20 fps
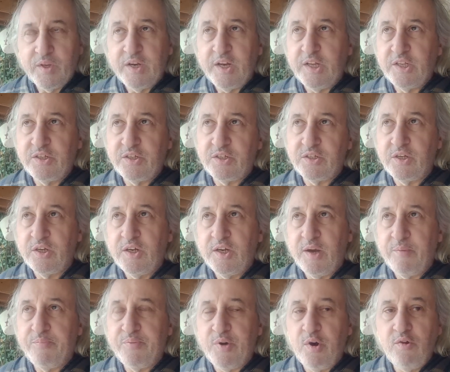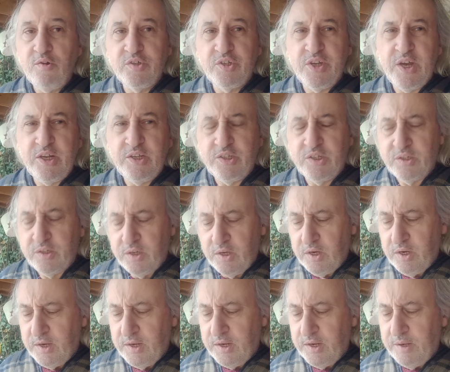It's a process,
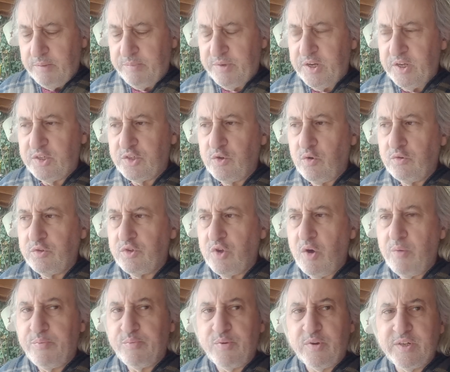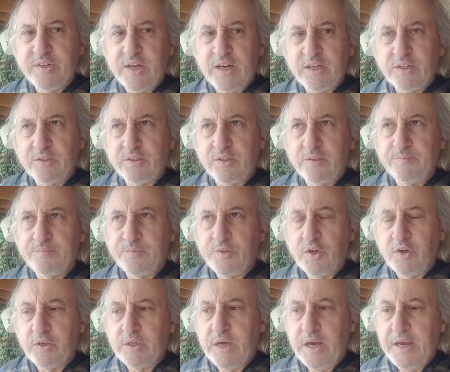but it's also a product.
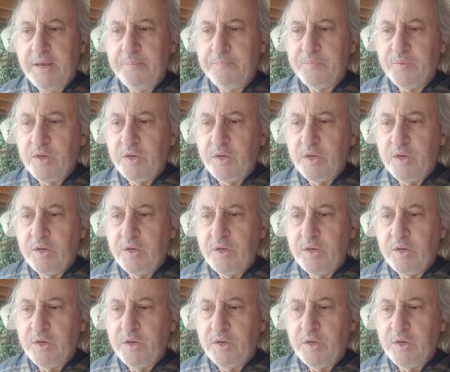Okay.